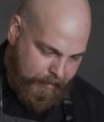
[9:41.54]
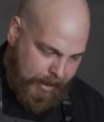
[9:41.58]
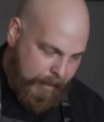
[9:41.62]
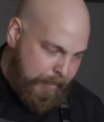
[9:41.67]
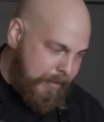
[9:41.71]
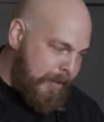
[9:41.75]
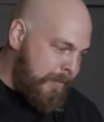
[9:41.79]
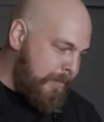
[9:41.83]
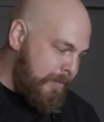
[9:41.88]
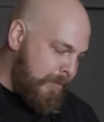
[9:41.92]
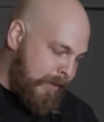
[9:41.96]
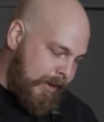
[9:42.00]

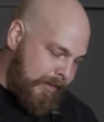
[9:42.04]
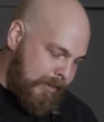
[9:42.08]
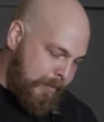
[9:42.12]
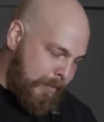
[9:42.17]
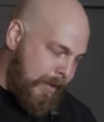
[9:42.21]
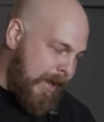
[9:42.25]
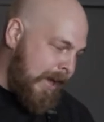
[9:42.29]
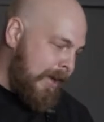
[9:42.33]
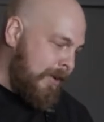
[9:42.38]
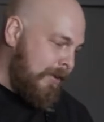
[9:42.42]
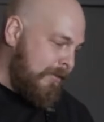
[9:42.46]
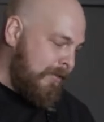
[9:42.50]
going to bring the
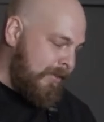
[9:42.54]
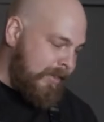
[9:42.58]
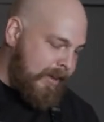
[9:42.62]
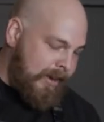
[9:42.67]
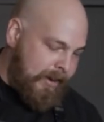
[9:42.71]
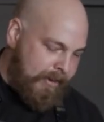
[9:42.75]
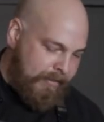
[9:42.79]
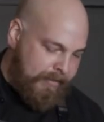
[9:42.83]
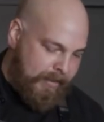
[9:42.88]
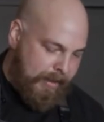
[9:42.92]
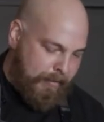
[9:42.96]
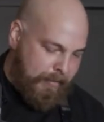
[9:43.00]
pan over
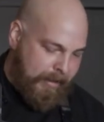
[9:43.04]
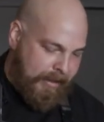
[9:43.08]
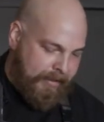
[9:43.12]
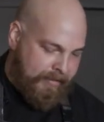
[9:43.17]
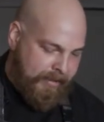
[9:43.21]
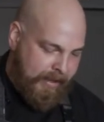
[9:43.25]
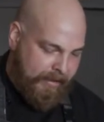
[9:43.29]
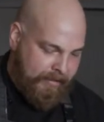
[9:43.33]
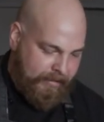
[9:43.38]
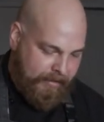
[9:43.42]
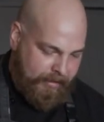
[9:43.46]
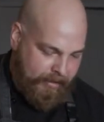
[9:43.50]
there if that makes
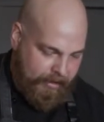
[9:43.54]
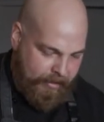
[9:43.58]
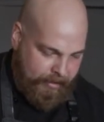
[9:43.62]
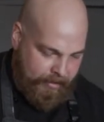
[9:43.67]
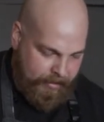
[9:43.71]
sense to you.